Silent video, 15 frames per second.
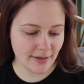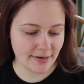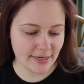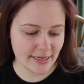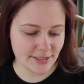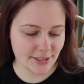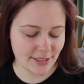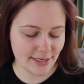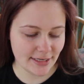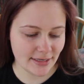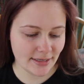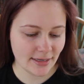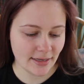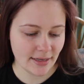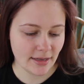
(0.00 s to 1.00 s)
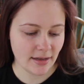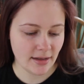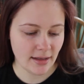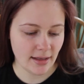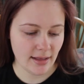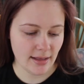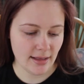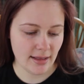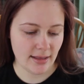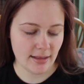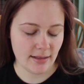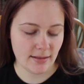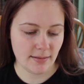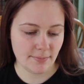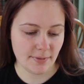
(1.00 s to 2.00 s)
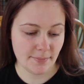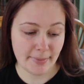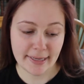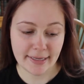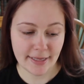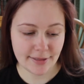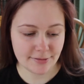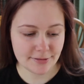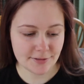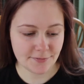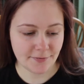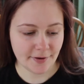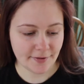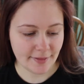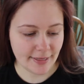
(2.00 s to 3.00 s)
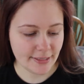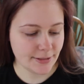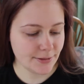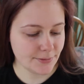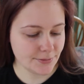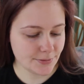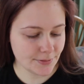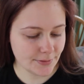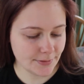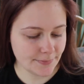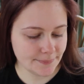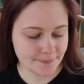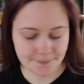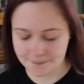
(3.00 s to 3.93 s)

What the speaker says: Foundation, and my color is Fair Light Neutral.